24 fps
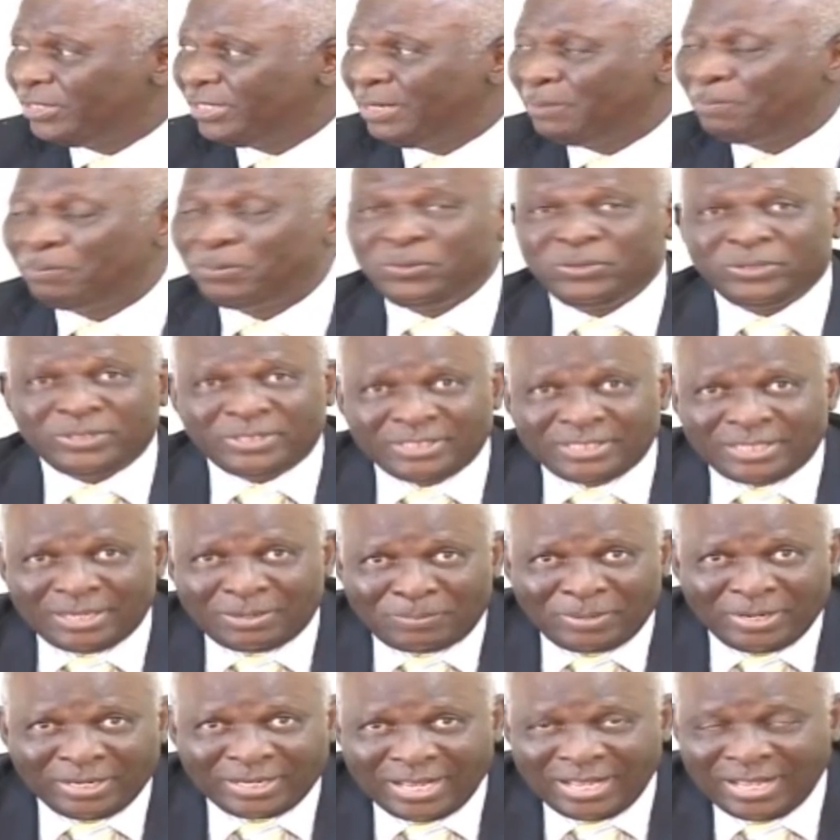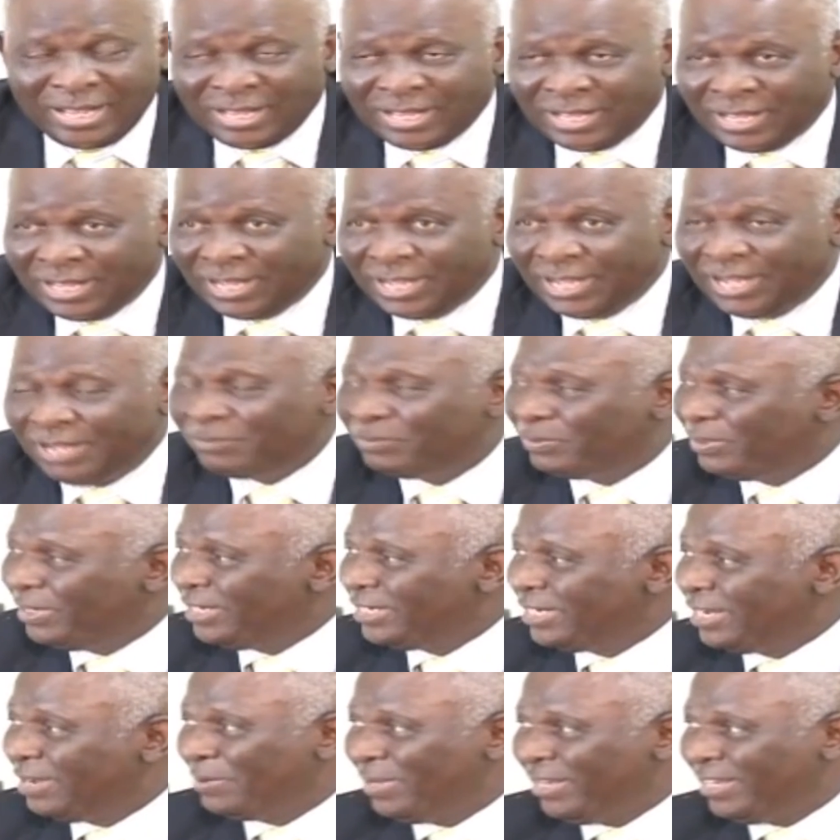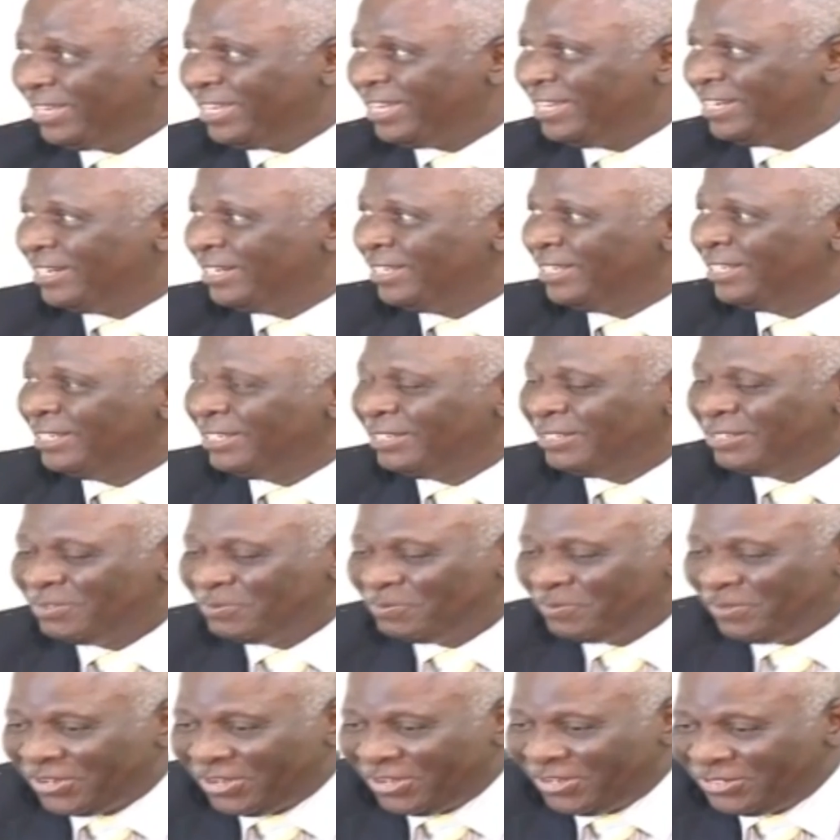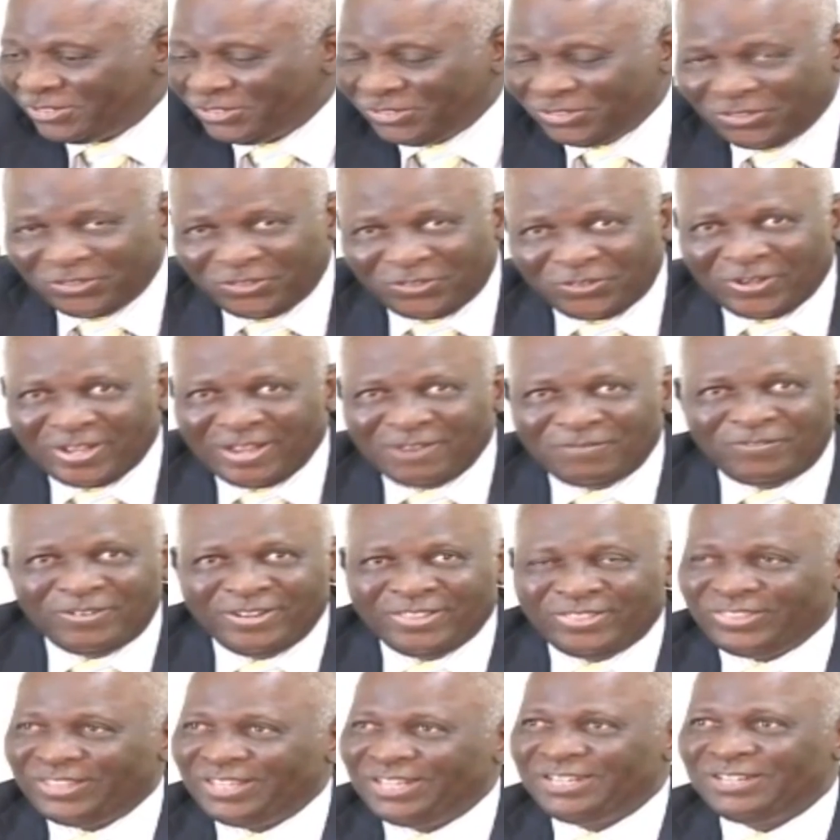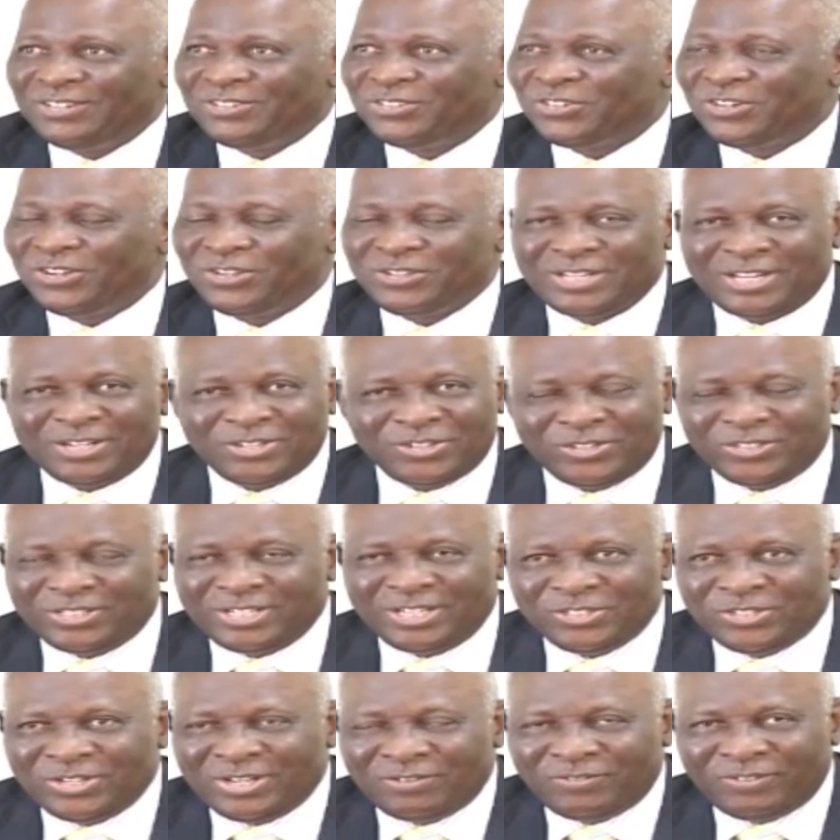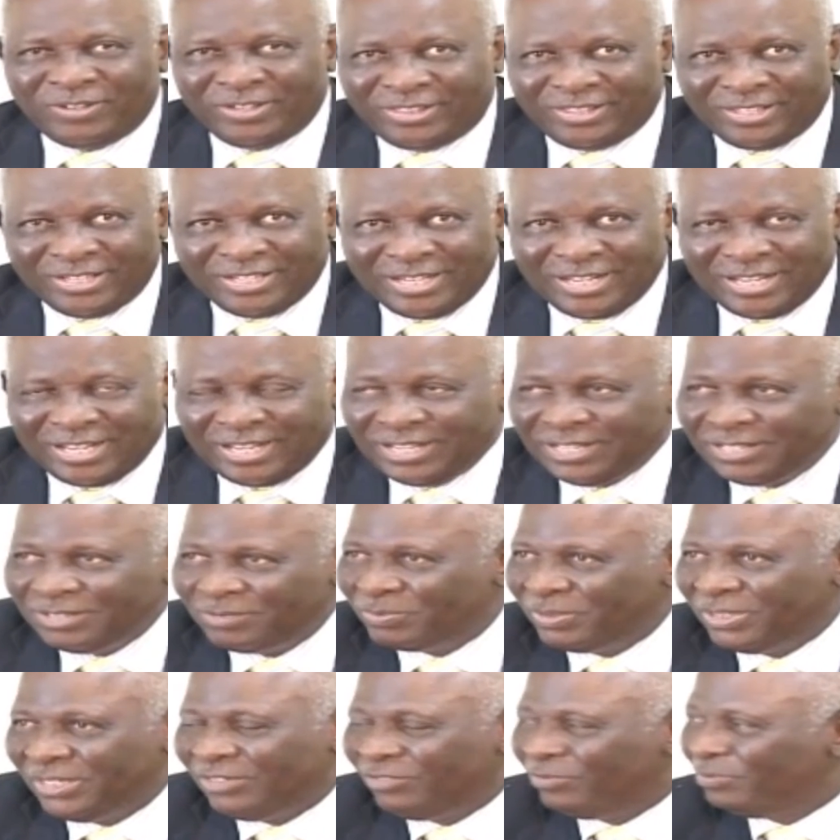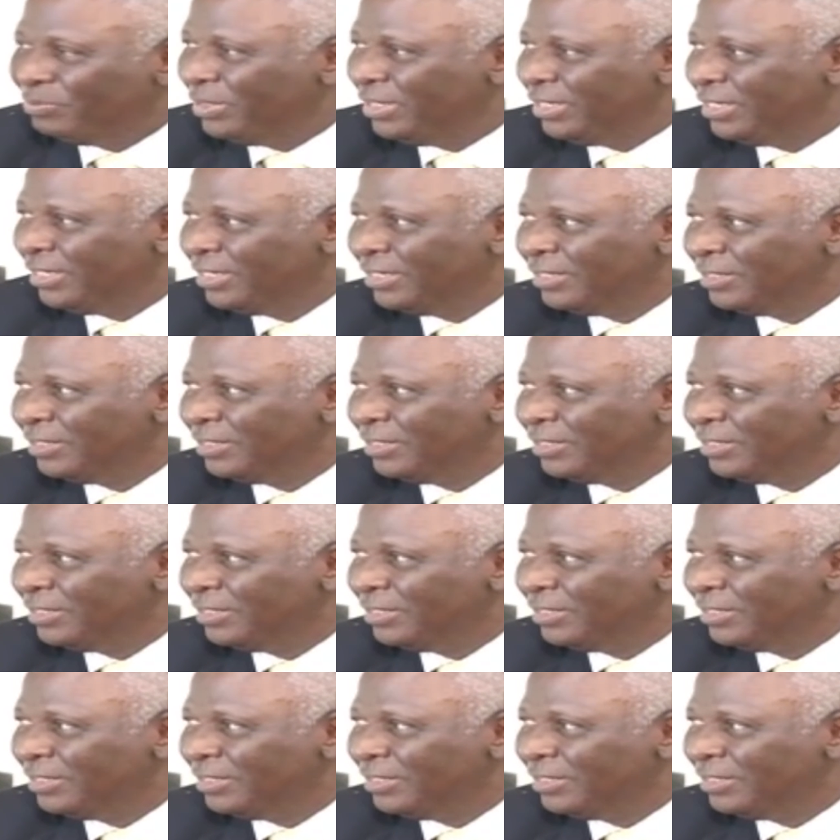stay put in Jamaica and be a Jamaican. Because, everything is I just enjoy everything here, believe me.